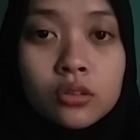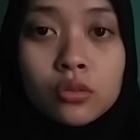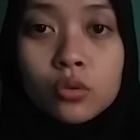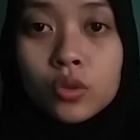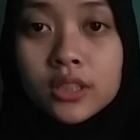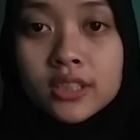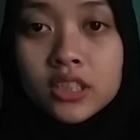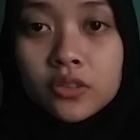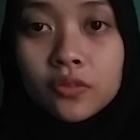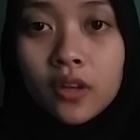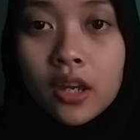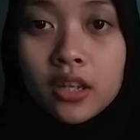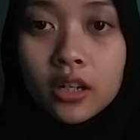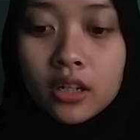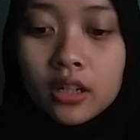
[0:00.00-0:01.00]

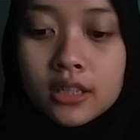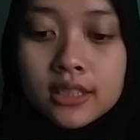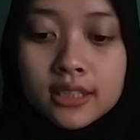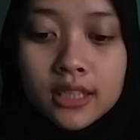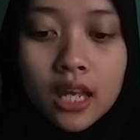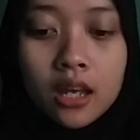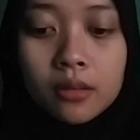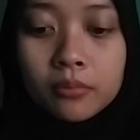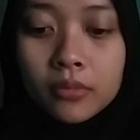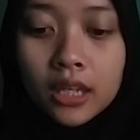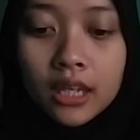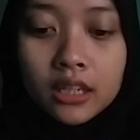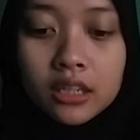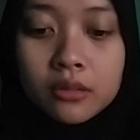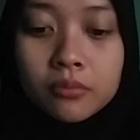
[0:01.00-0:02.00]
quantifier some,
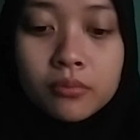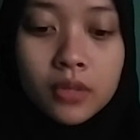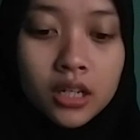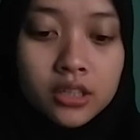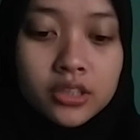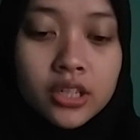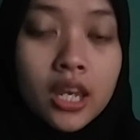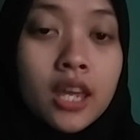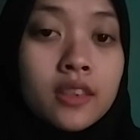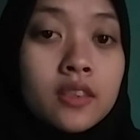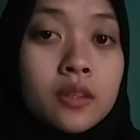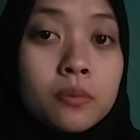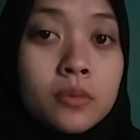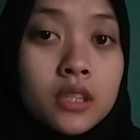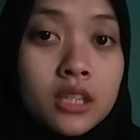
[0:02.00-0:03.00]
any, much at
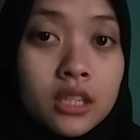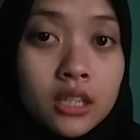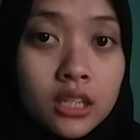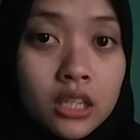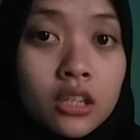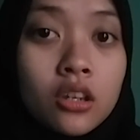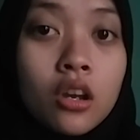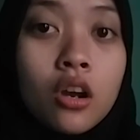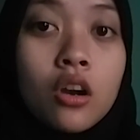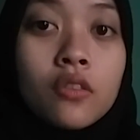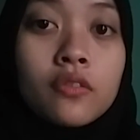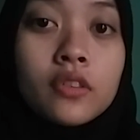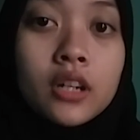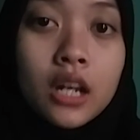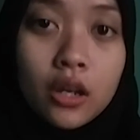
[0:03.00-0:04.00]
the beginning of
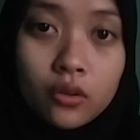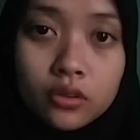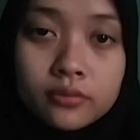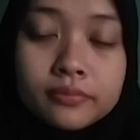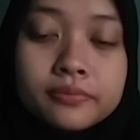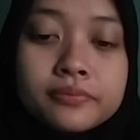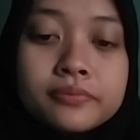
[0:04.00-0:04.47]
noun.